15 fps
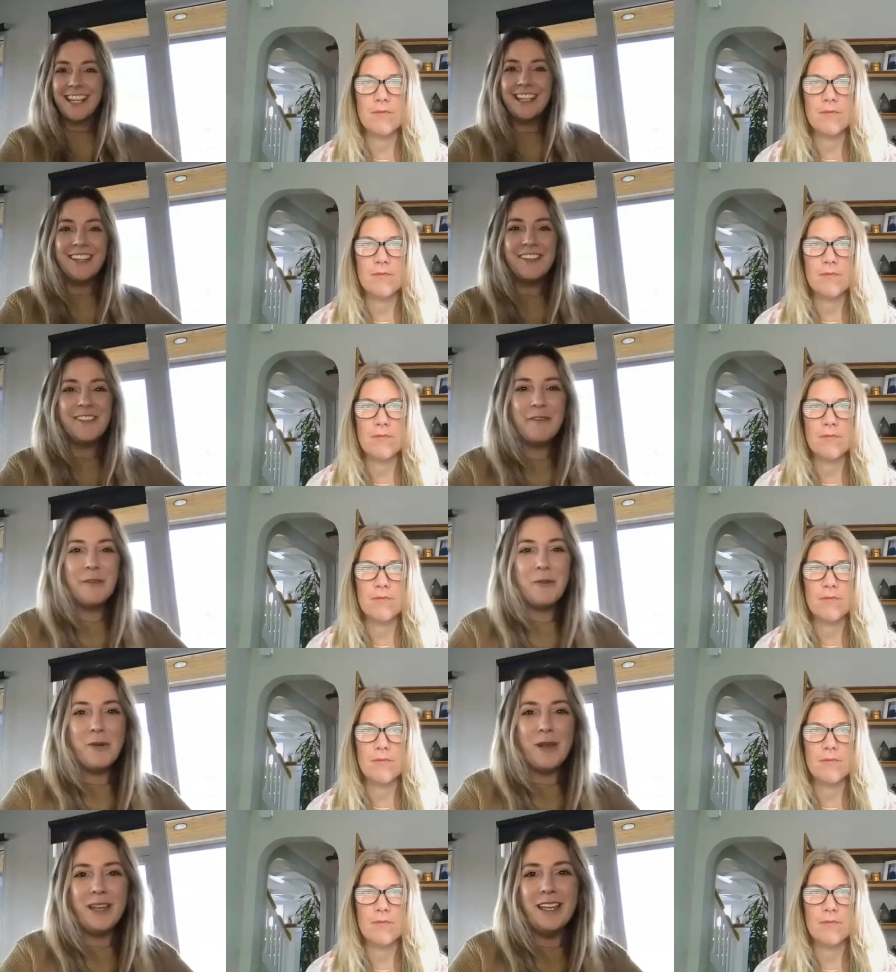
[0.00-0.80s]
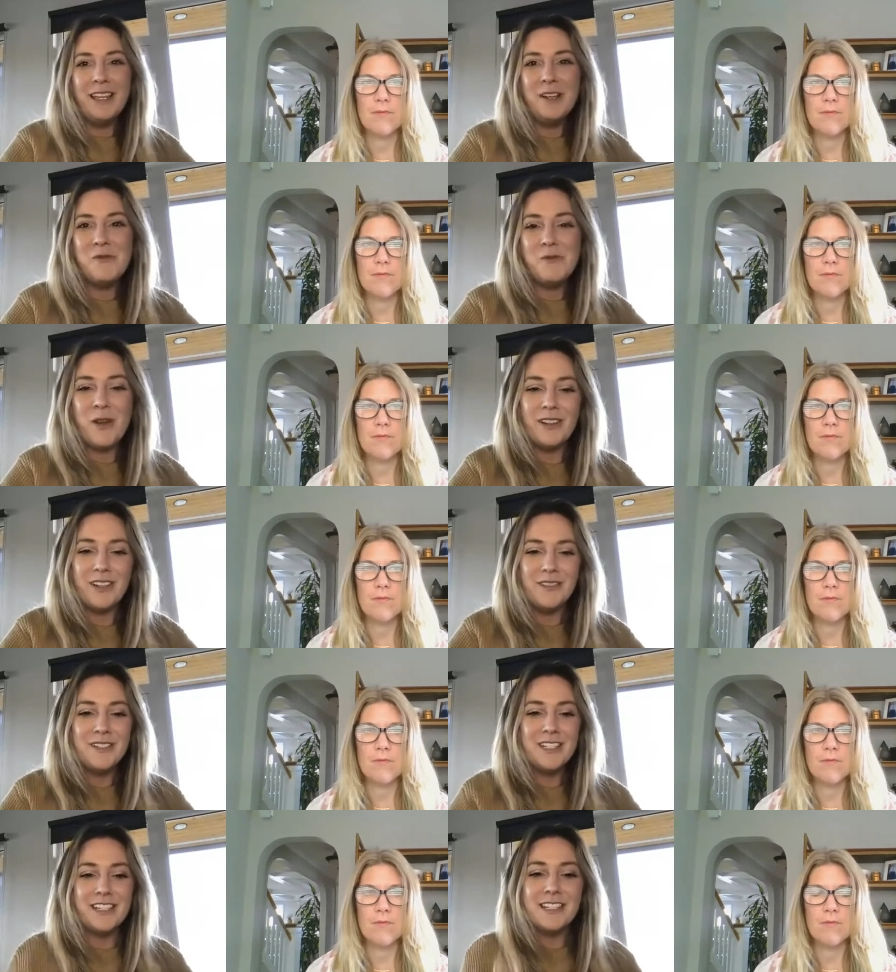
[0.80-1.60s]
Speaker 1: Hello, everyone.
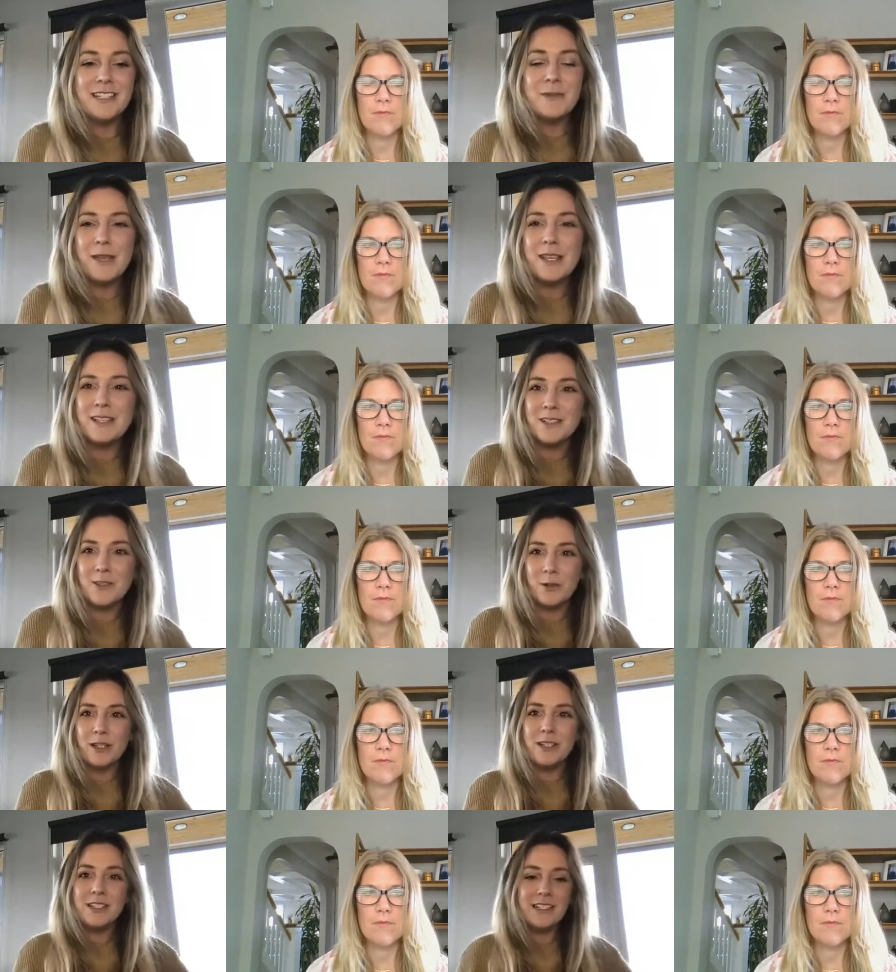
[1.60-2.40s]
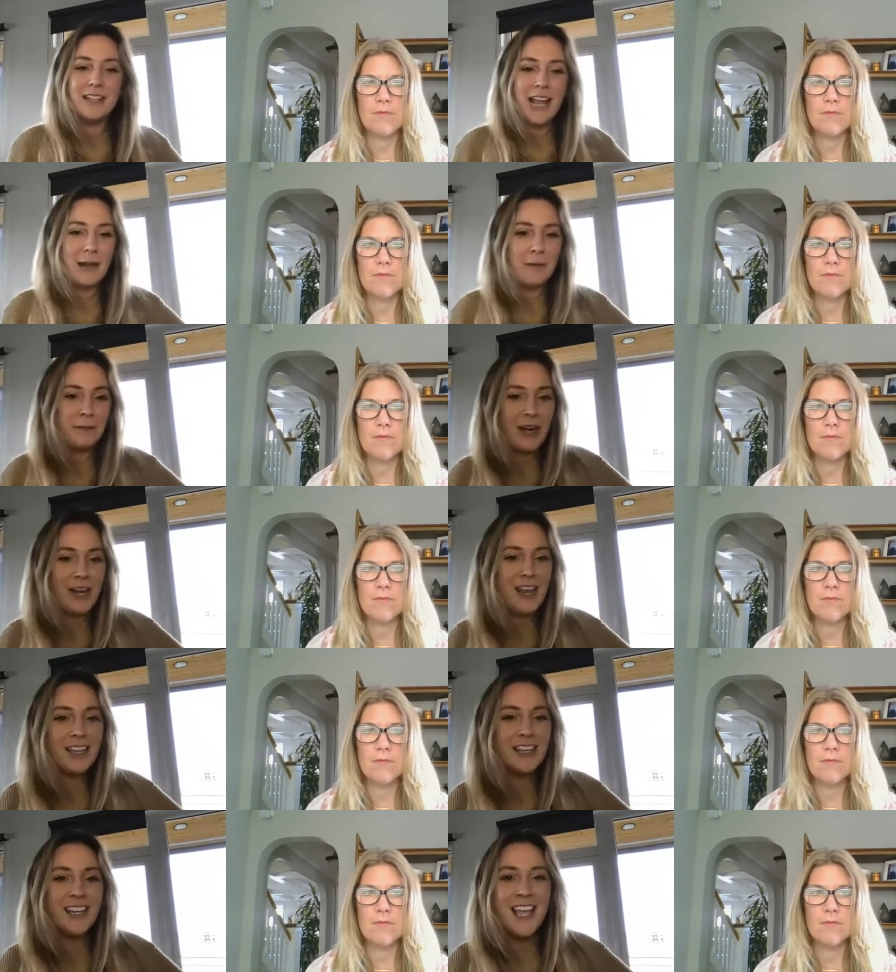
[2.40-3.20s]
Welcome to this week's Source
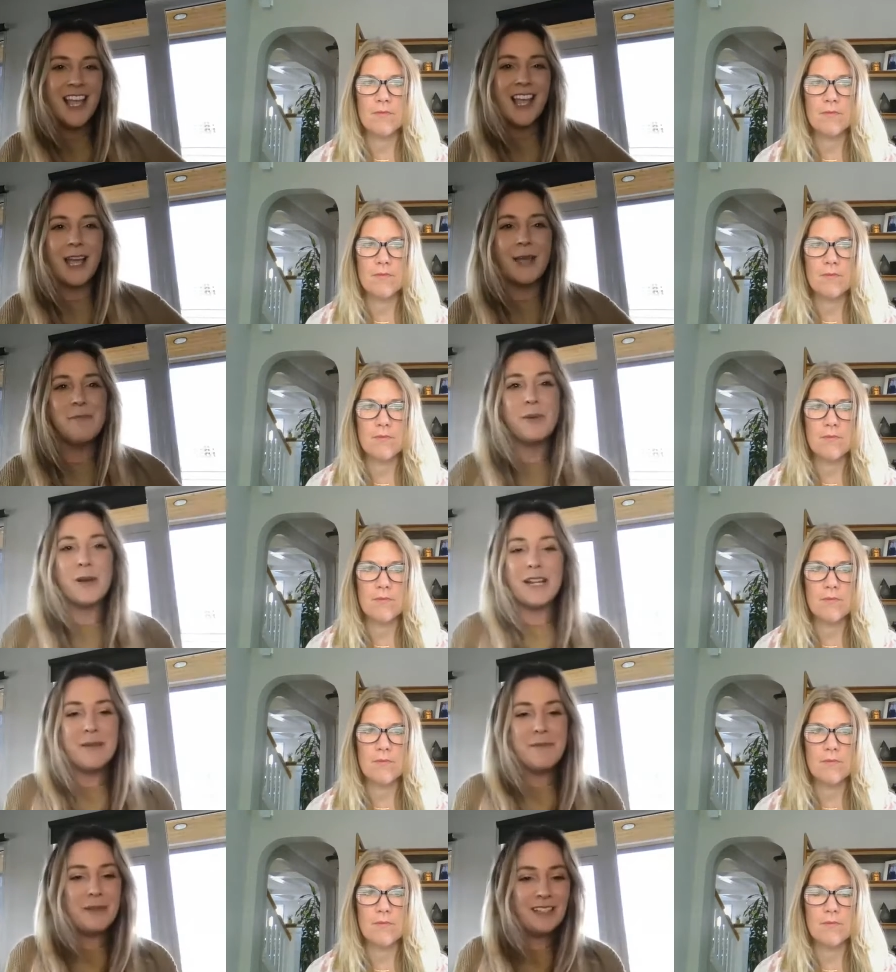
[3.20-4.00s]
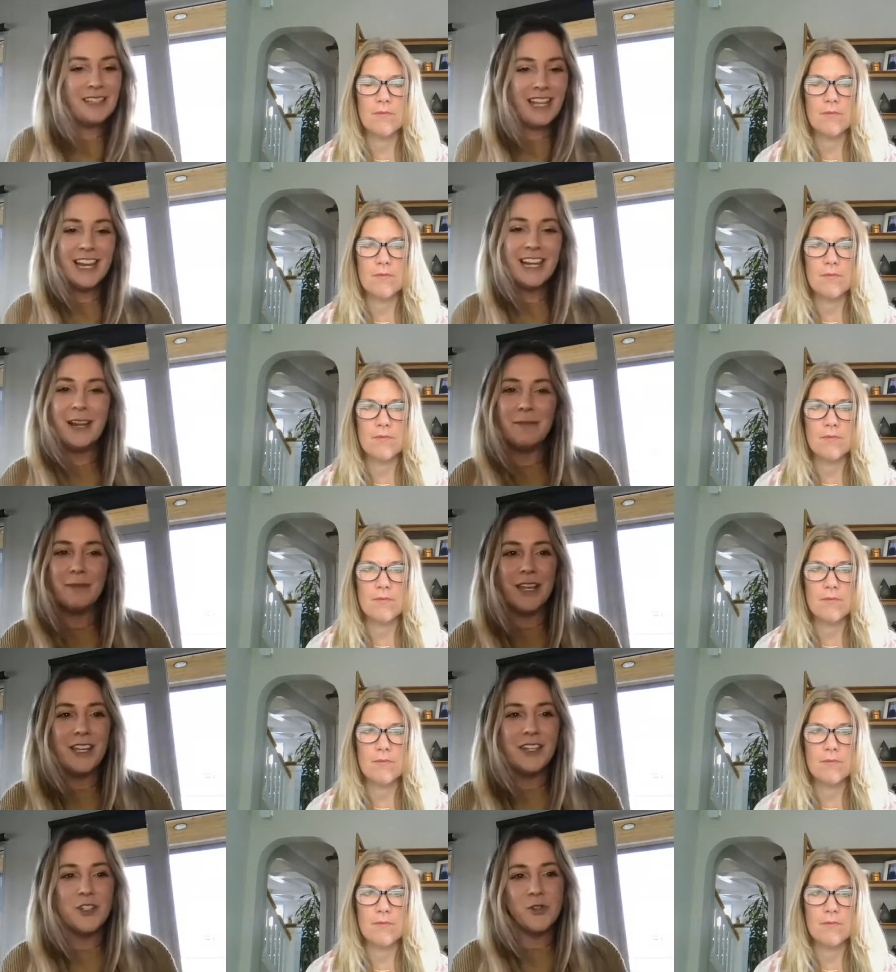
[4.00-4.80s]
Snack Break. I'm Brittany
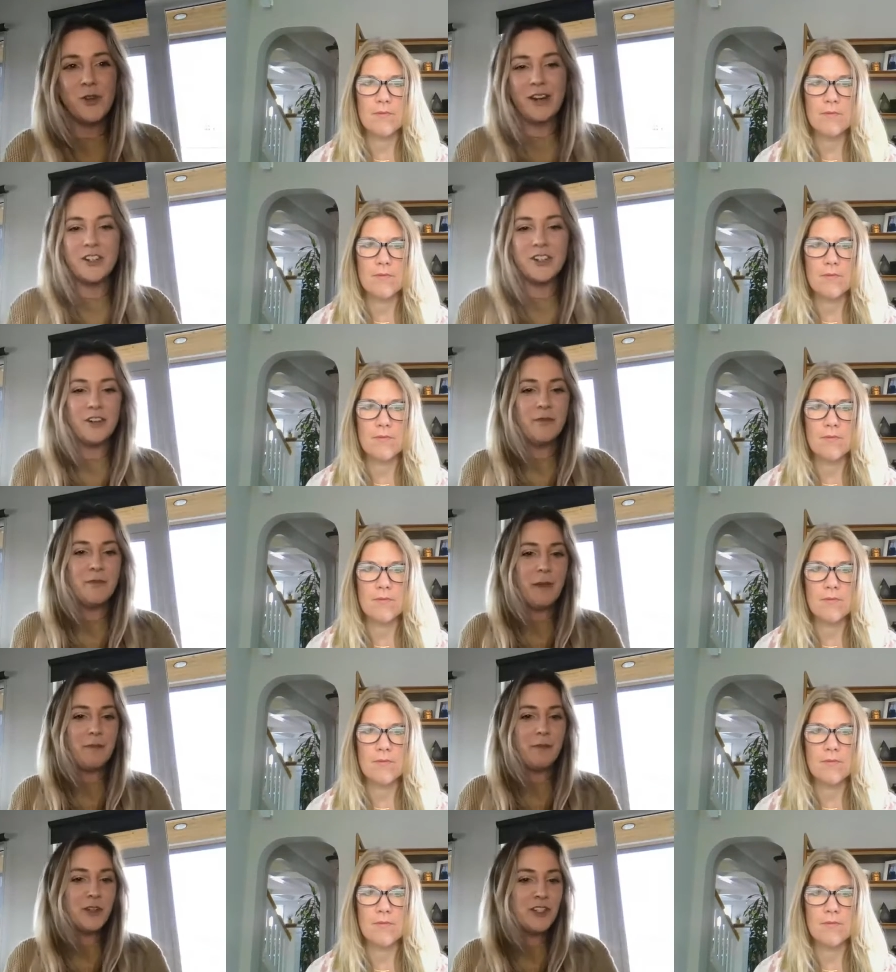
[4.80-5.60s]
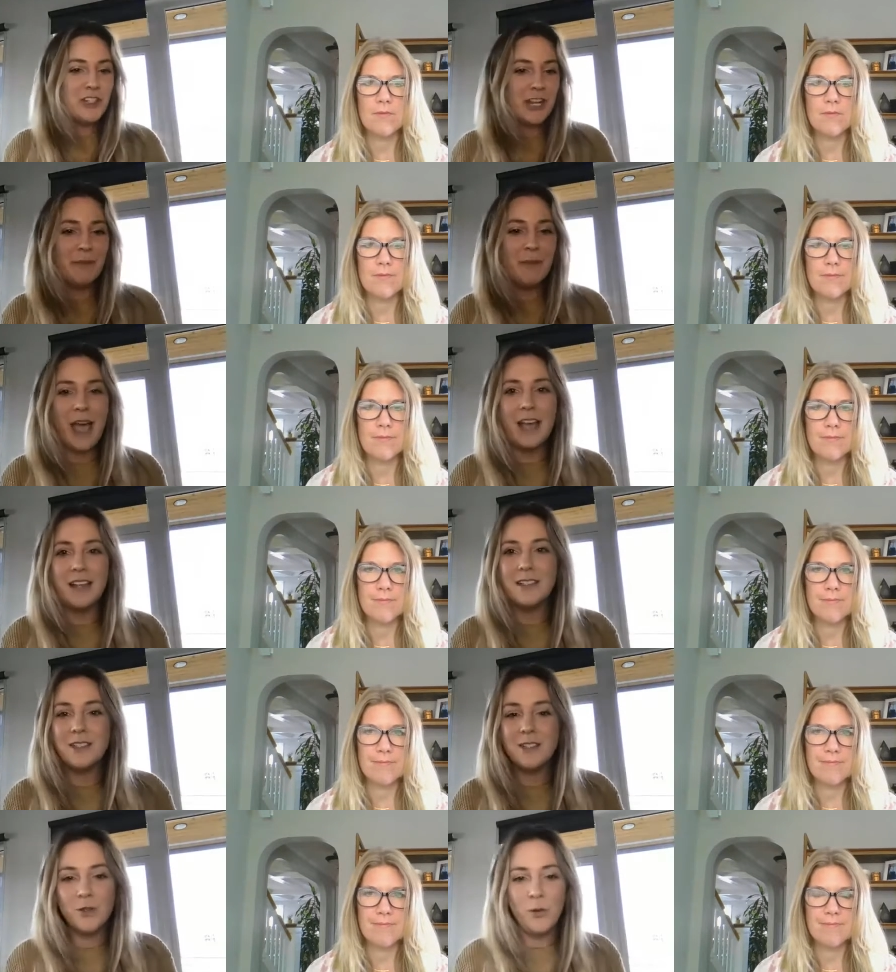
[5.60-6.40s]
McLean. I'm the Director of Membership
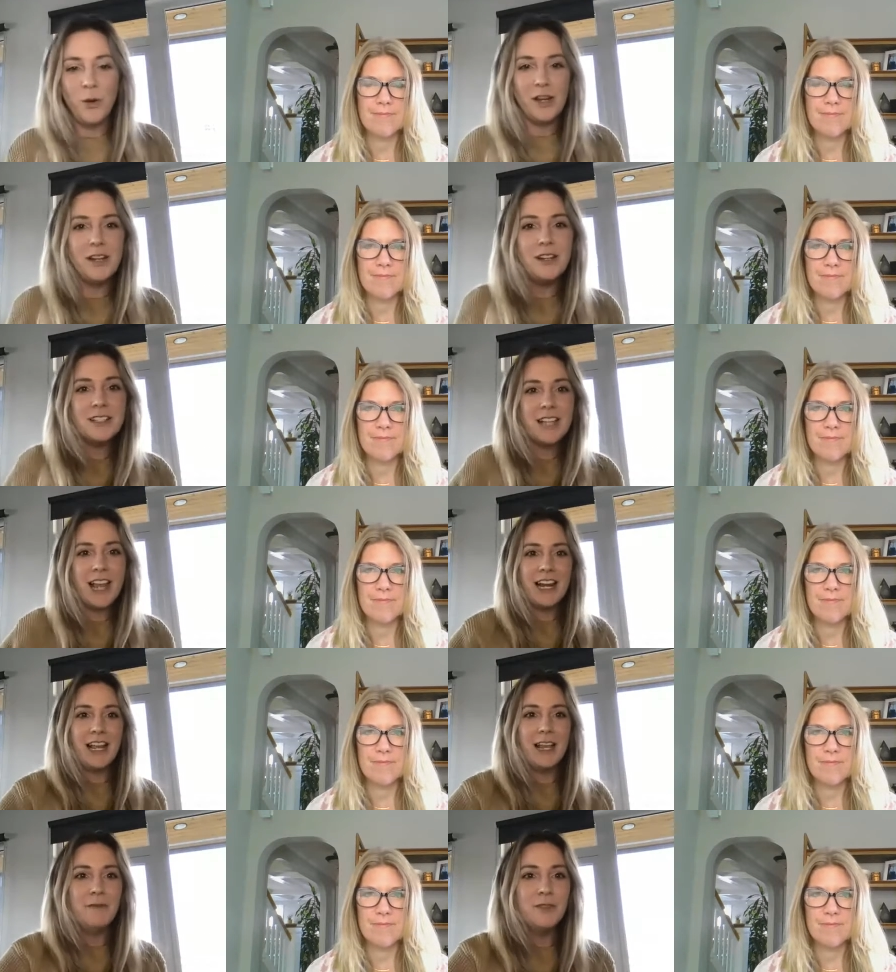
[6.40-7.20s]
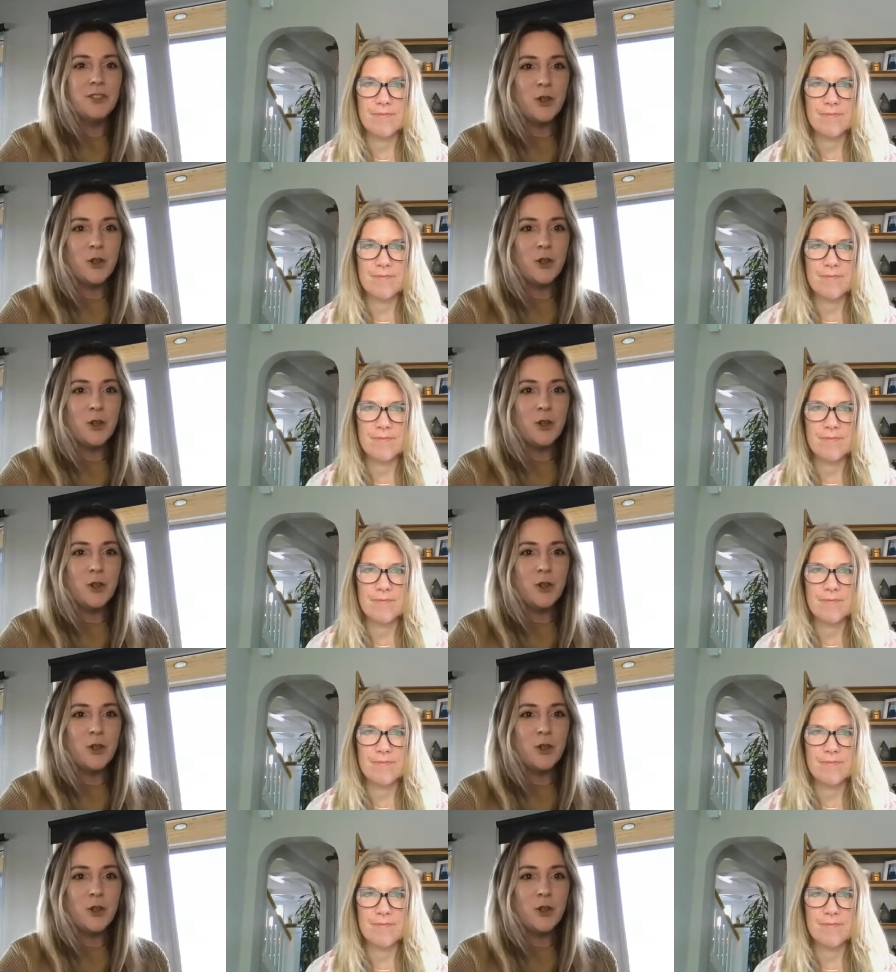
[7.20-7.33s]
at Source, and I